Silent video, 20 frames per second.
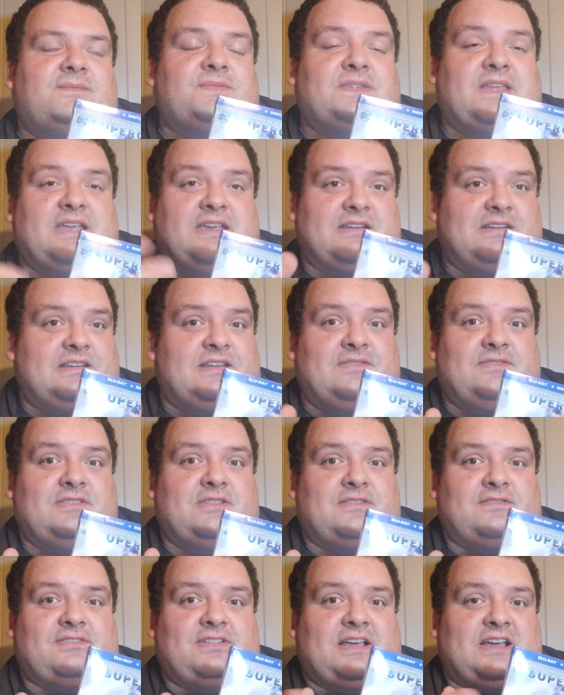And even
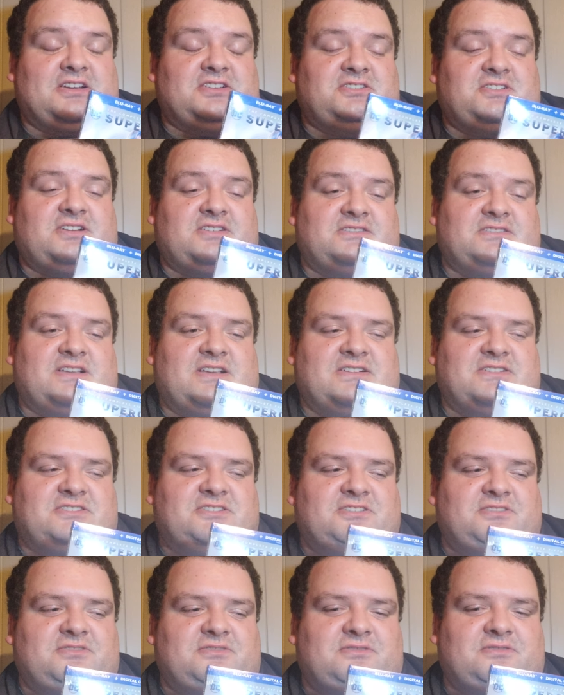The Flash does that
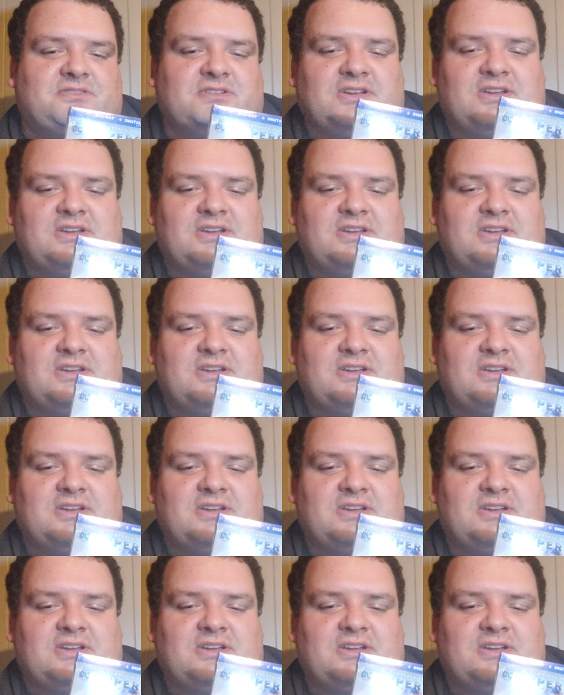too.